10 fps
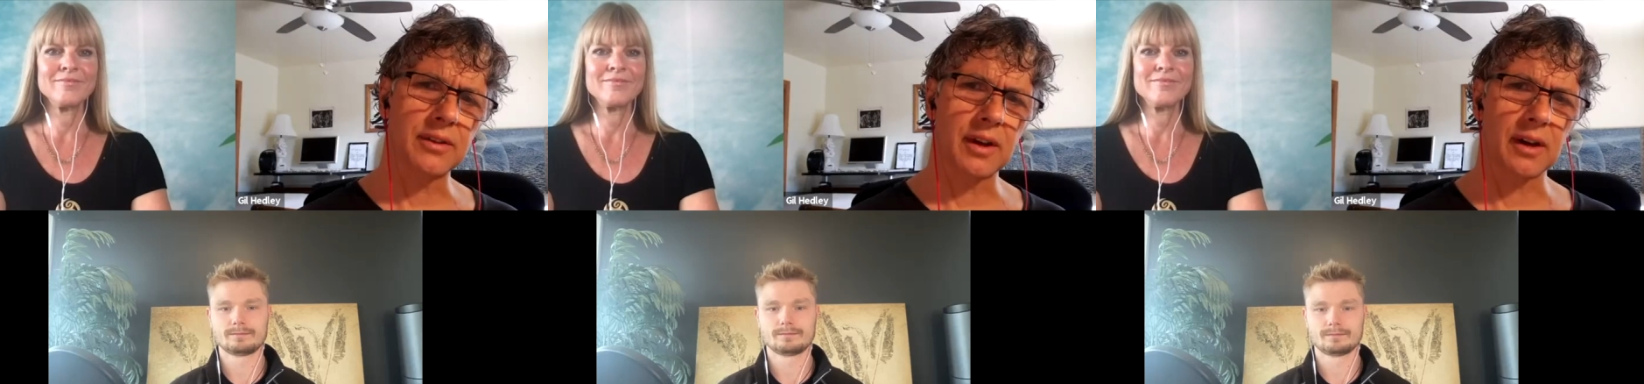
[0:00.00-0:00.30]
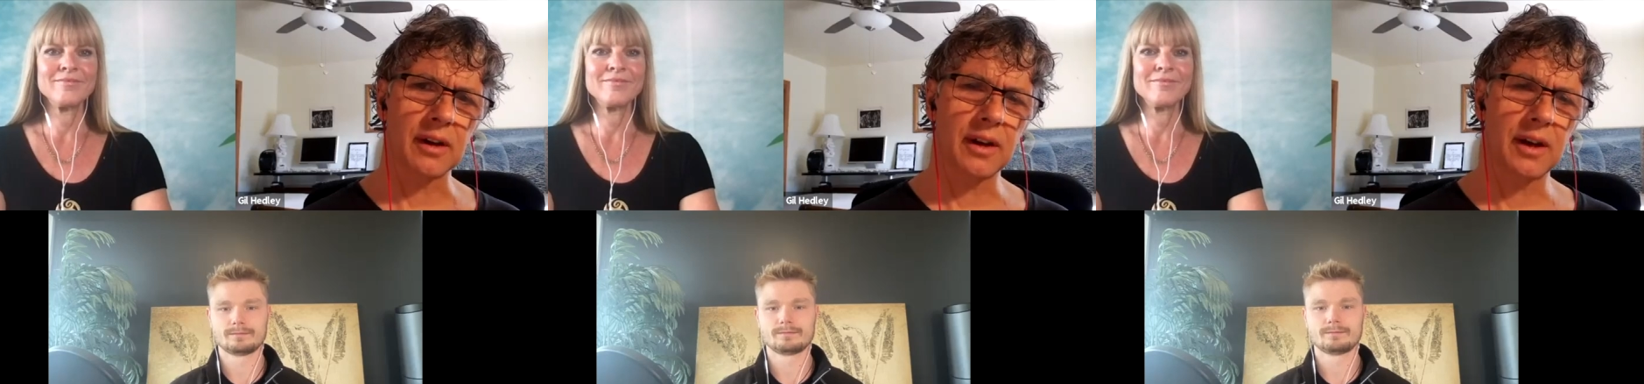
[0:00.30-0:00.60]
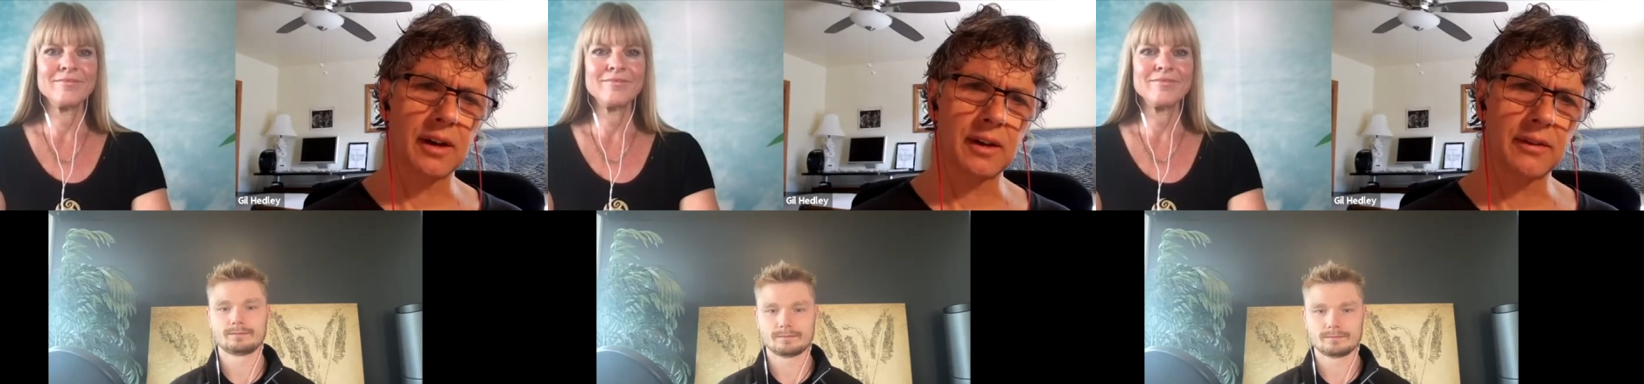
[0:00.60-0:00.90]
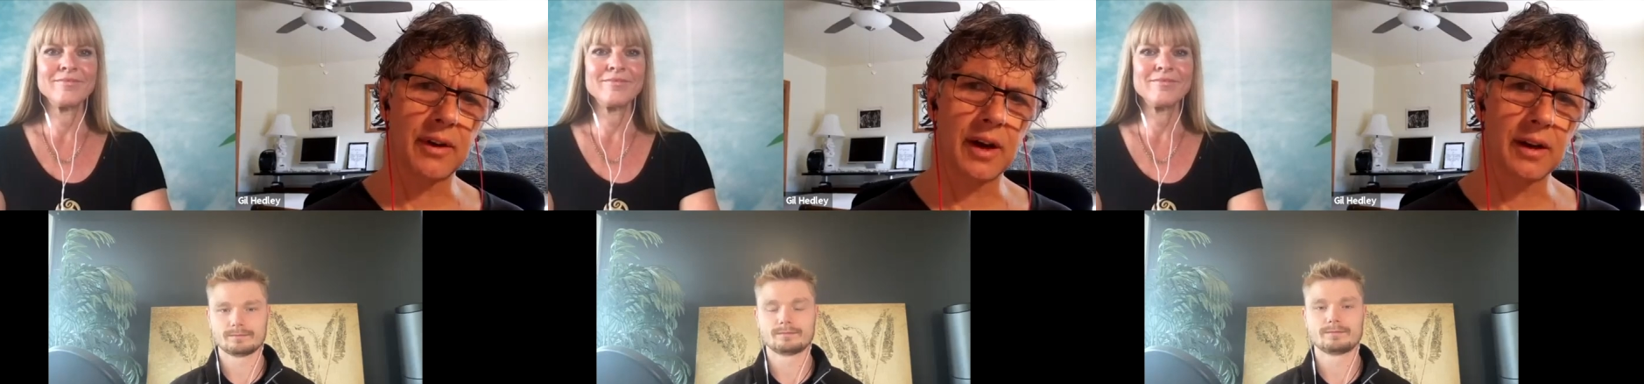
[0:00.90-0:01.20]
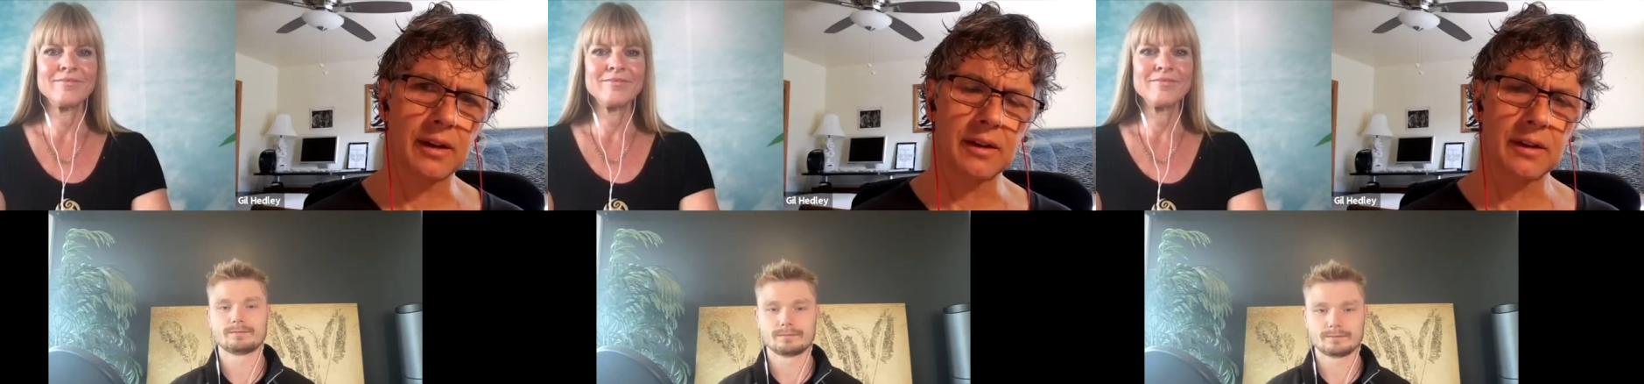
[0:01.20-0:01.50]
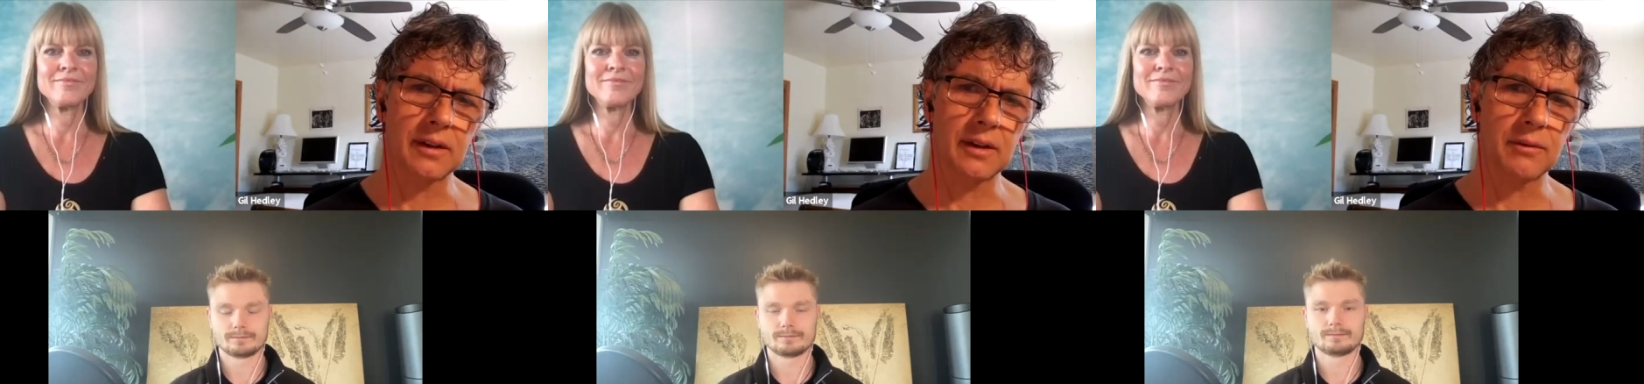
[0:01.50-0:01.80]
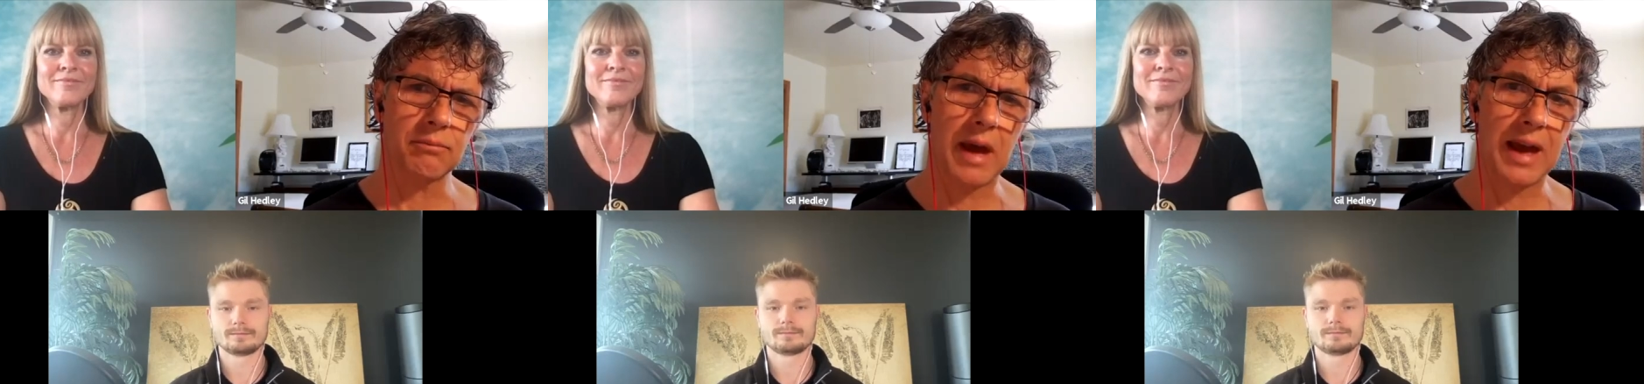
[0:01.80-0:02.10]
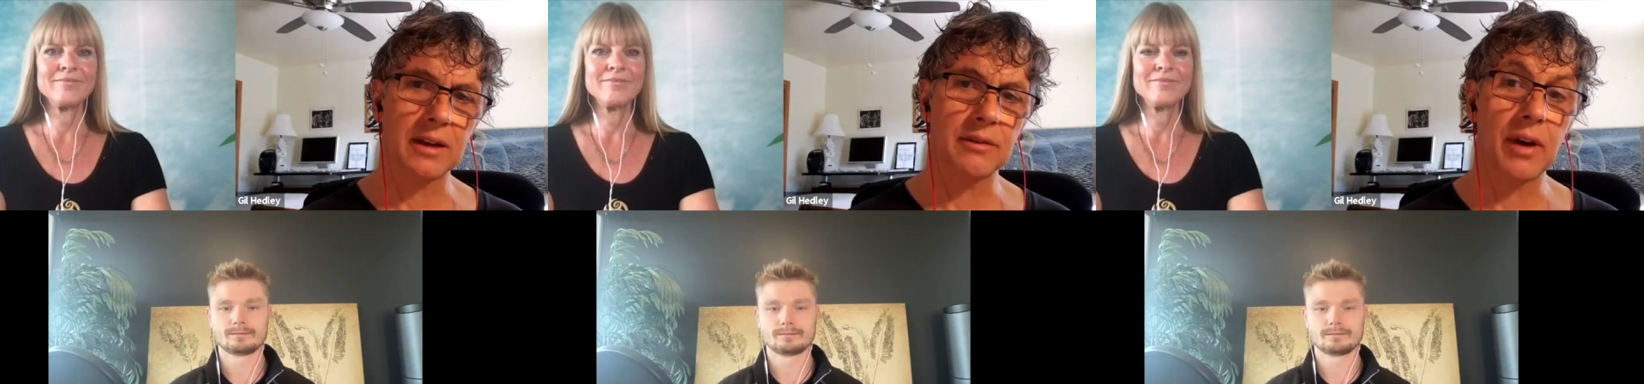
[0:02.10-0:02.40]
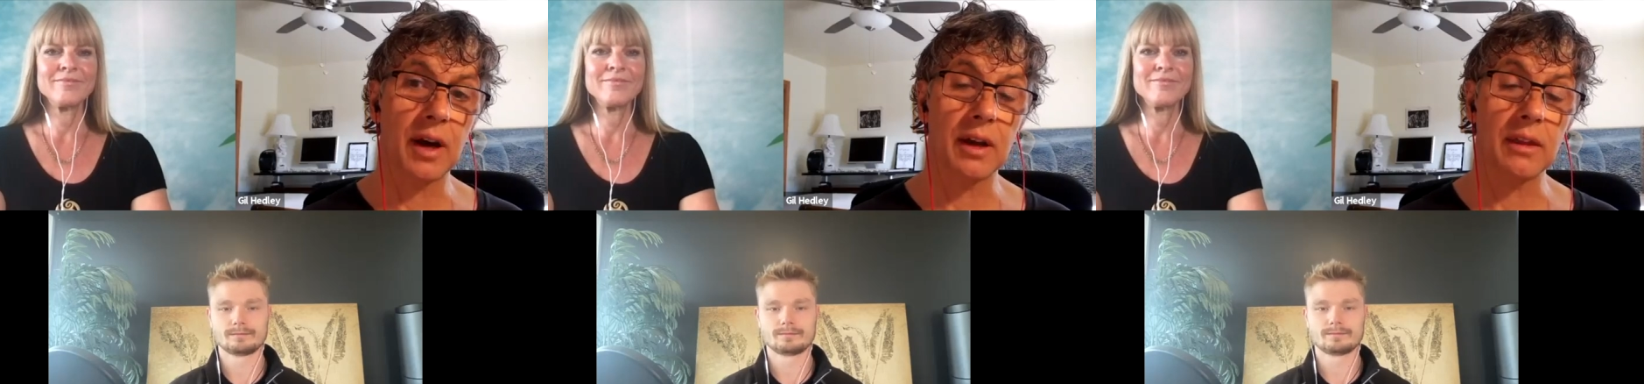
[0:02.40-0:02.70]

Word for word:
Speaker 1: here. And if I magnify